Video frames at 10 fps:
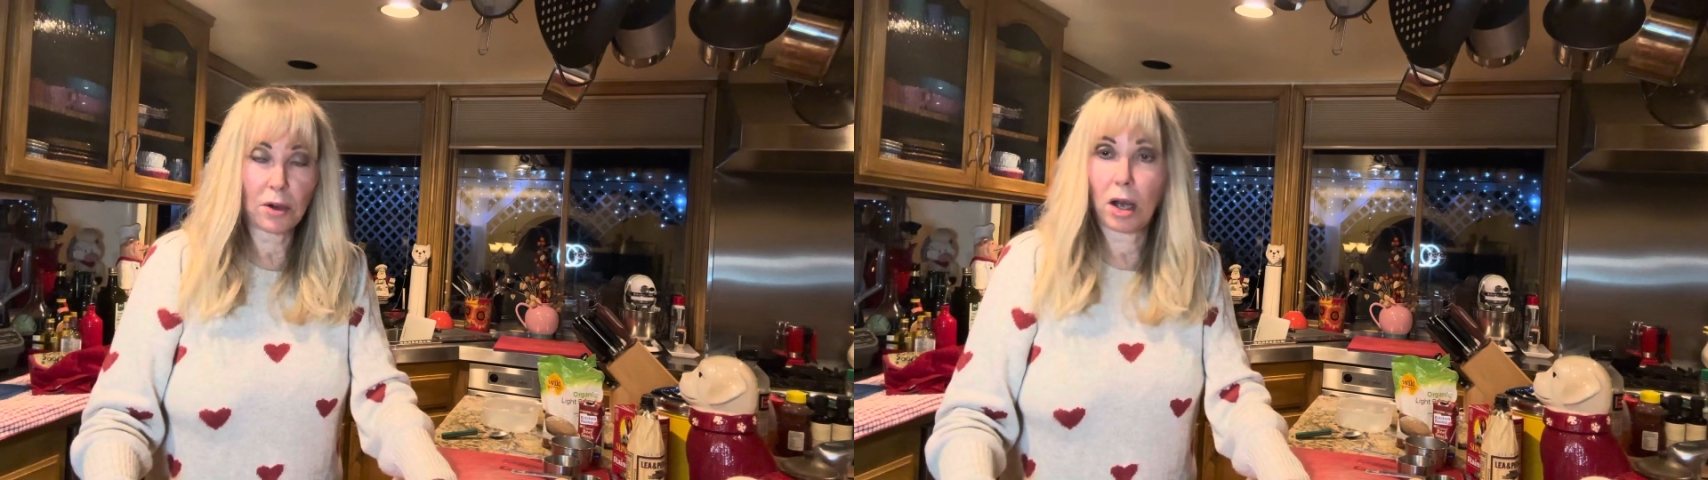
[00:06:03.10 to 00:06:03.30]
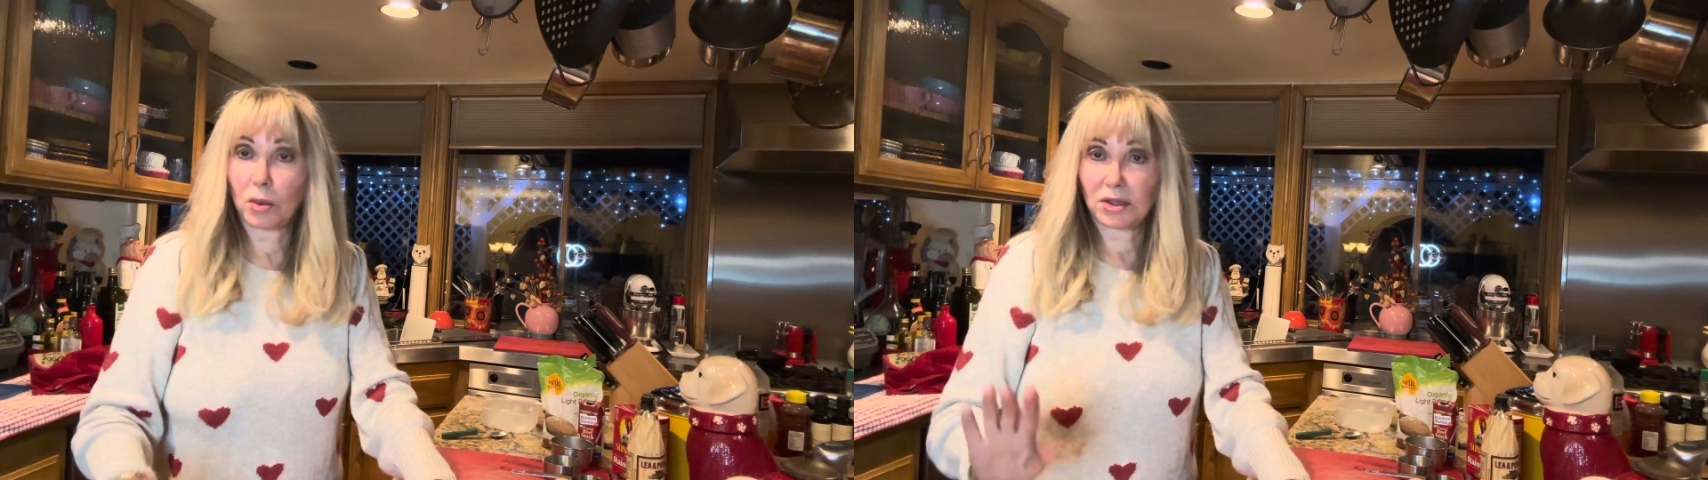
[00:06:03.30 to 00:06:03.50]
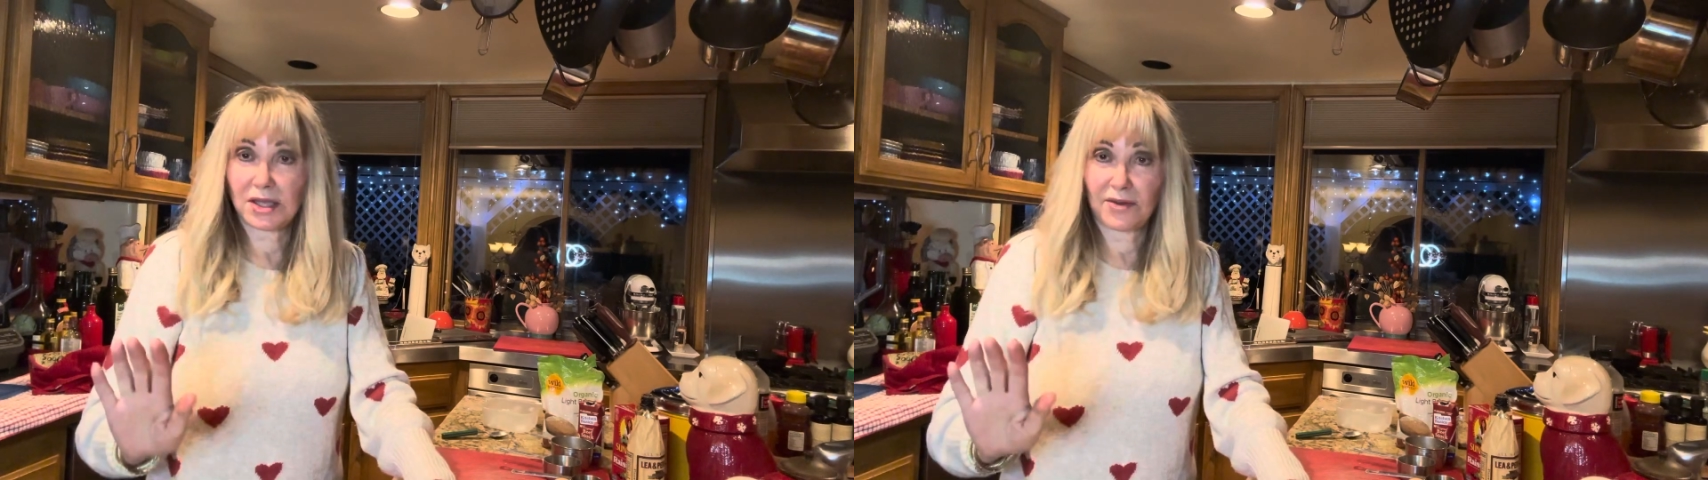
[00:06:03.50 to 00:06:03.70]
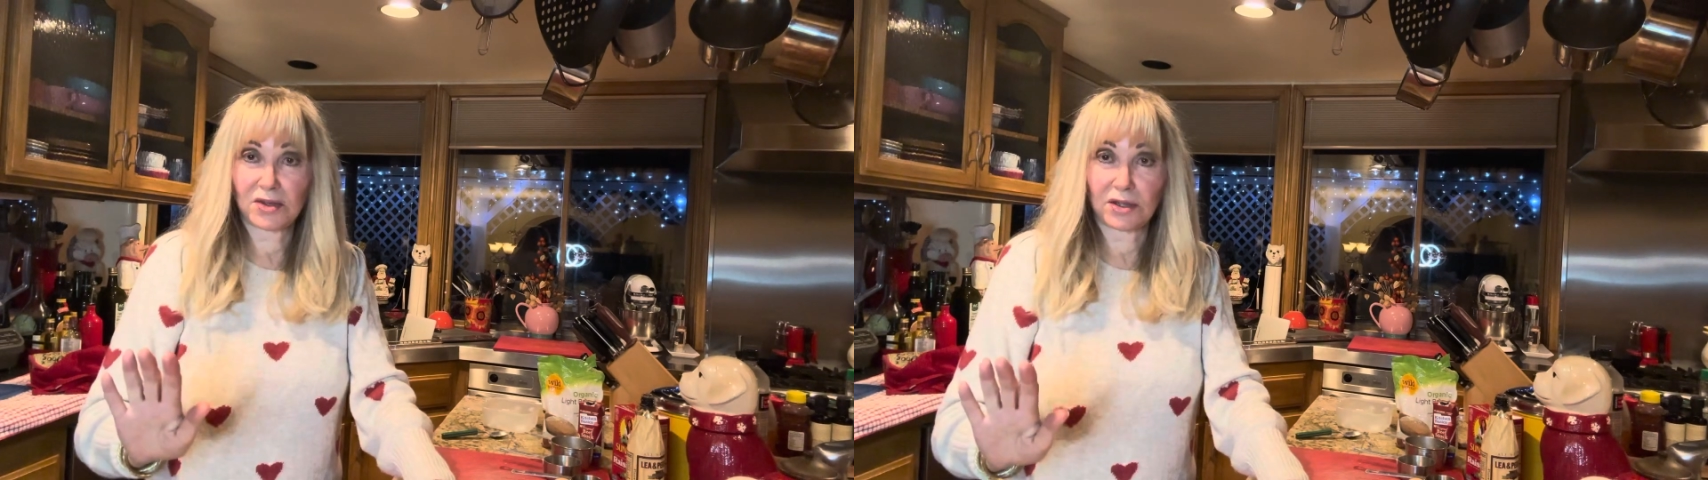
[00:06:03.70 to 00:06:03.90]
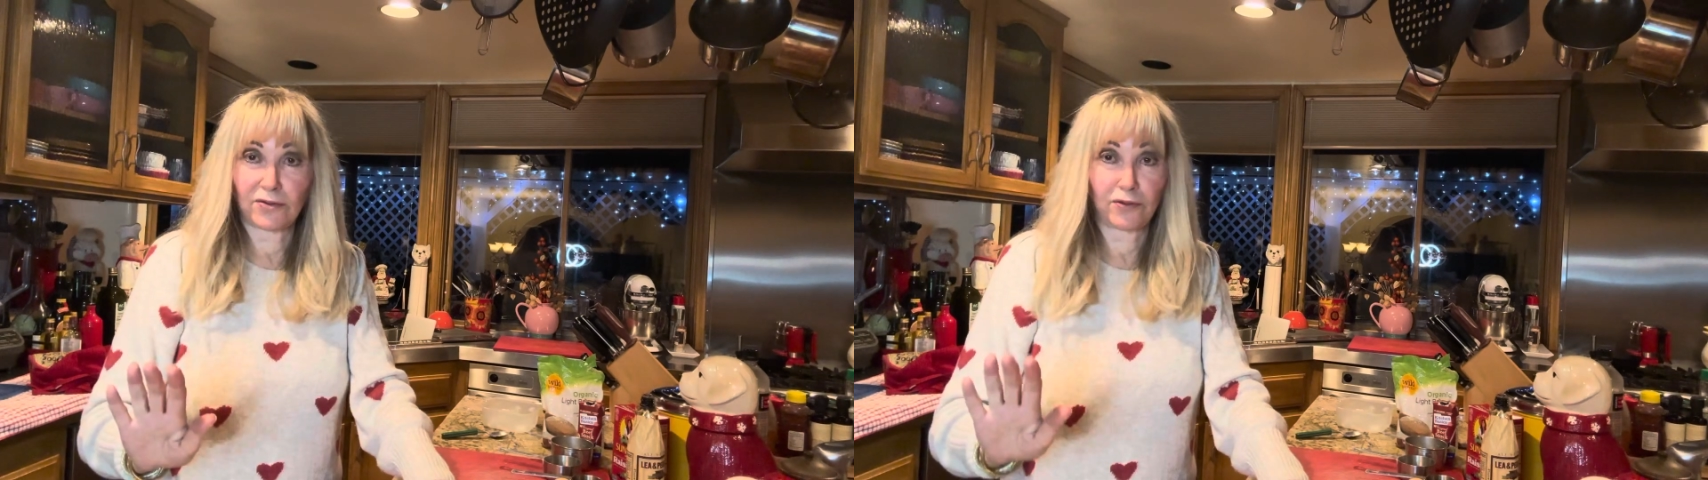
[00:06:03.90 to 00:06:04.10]
always have
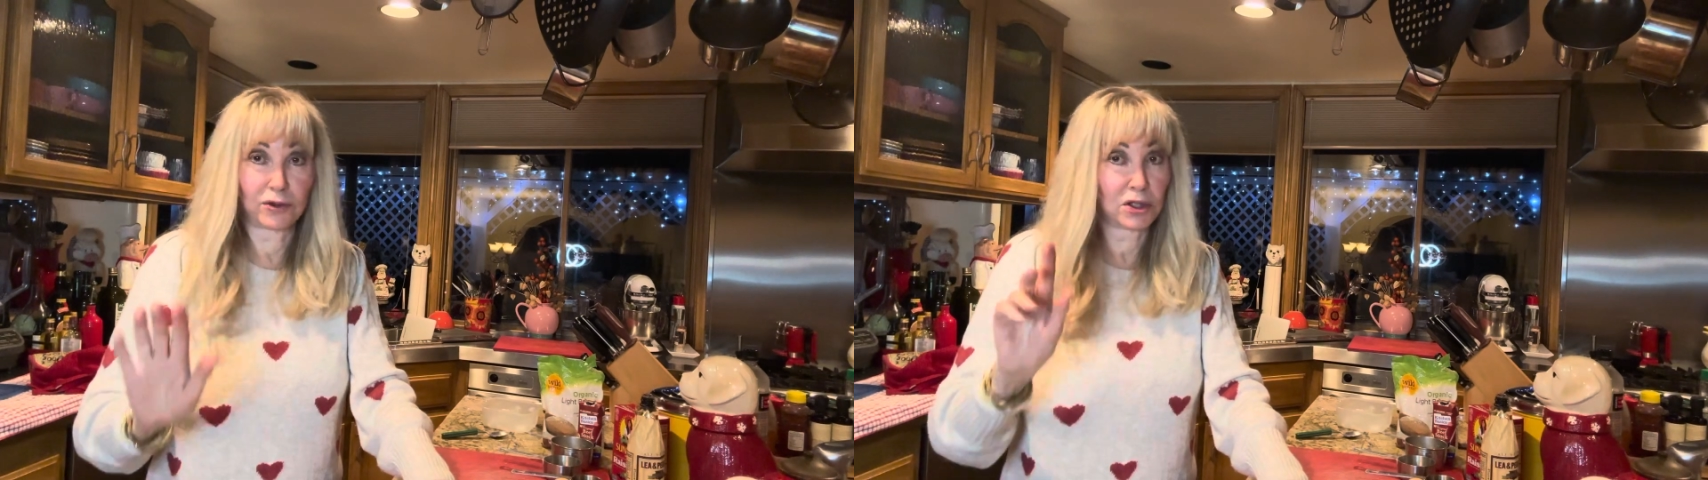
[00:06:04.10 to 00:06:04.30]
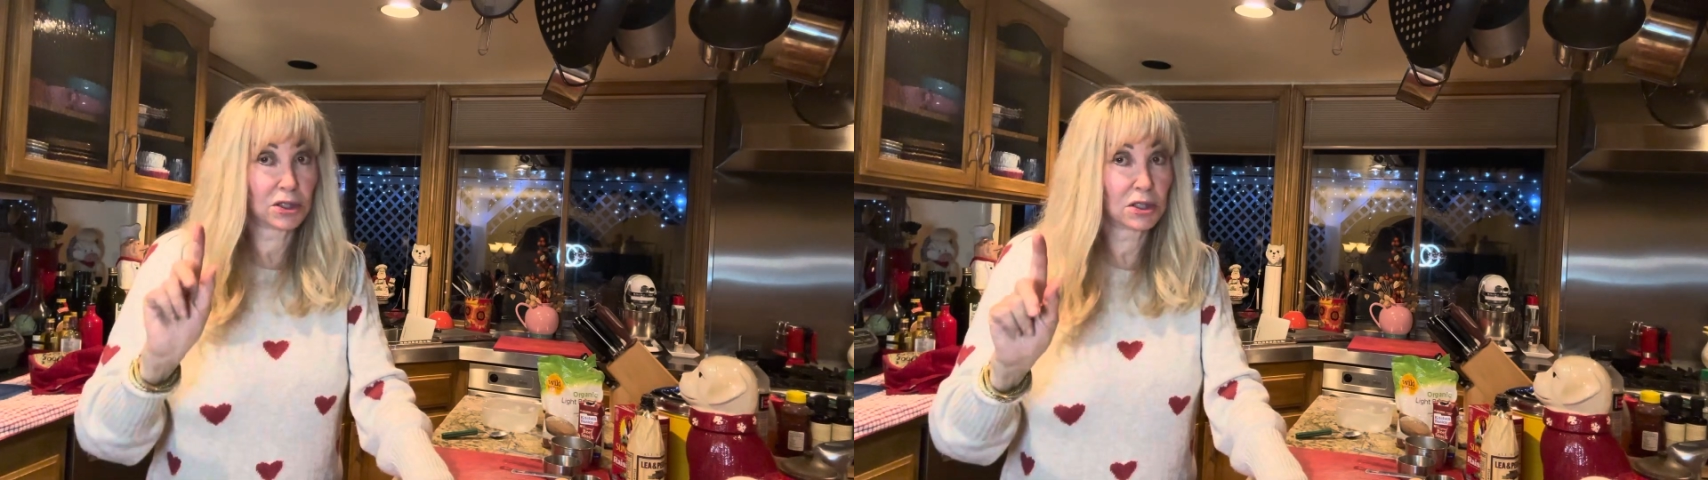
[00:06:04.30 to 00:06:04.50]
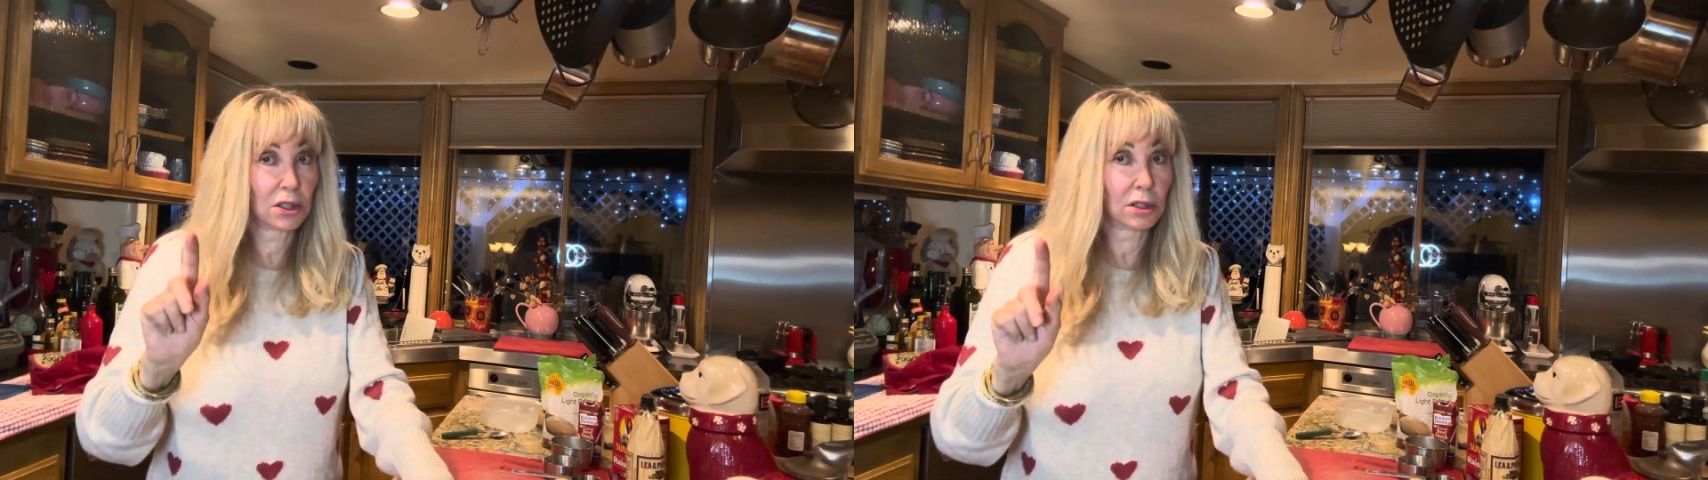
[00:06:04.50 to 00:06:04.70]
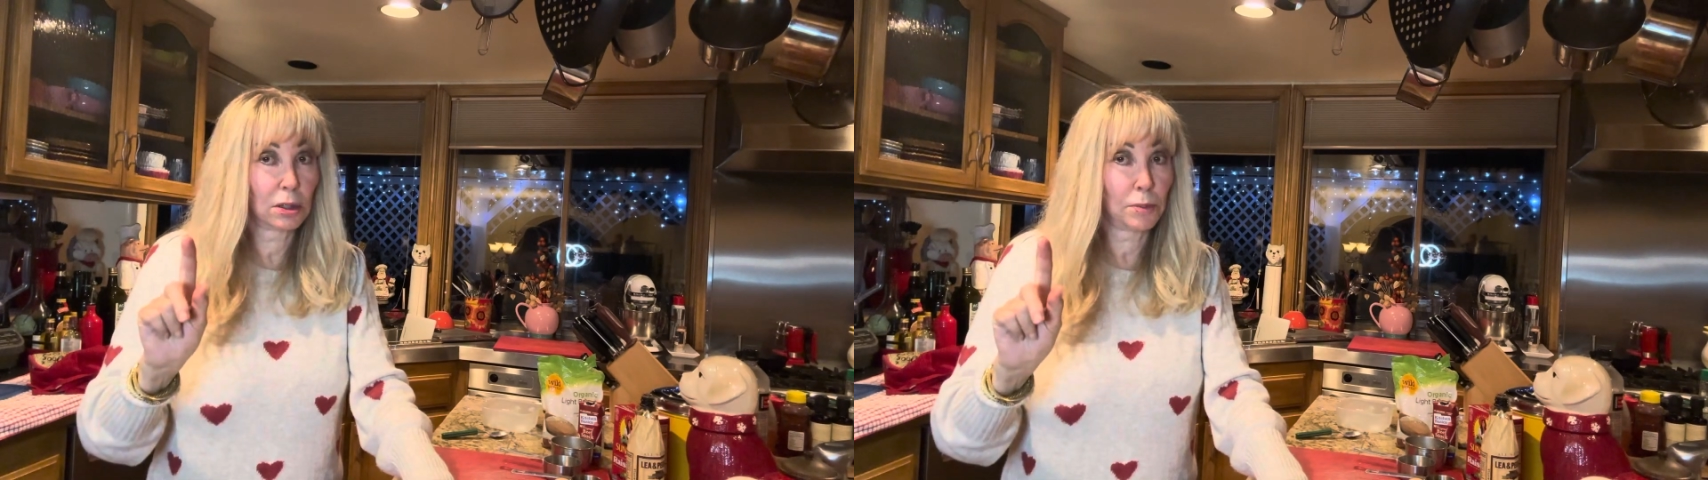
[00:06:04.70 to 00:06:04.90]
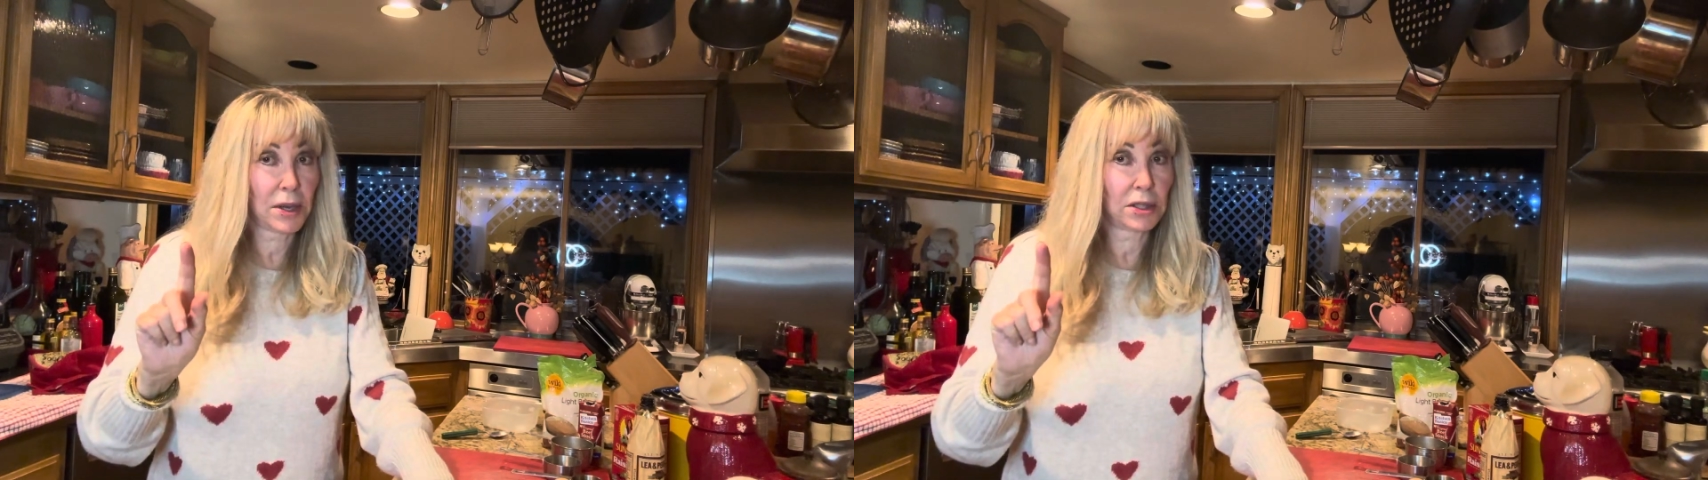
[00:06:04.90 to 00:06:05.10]
some for just a little
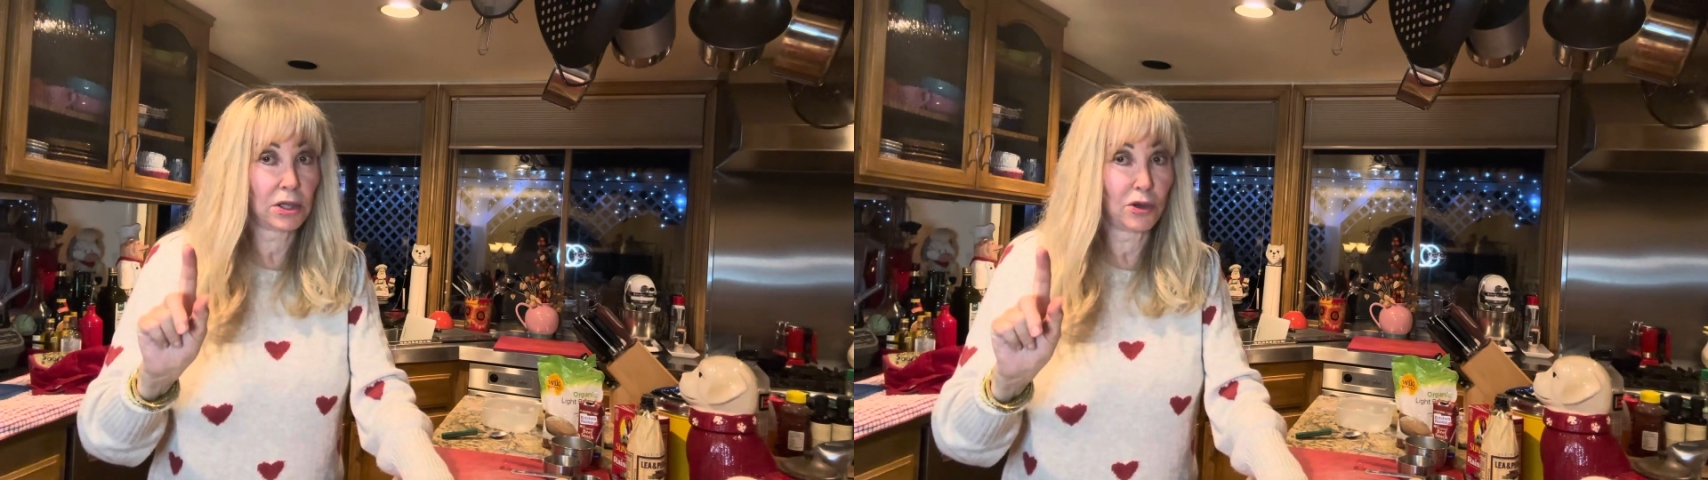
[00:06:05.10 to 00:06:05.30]
baking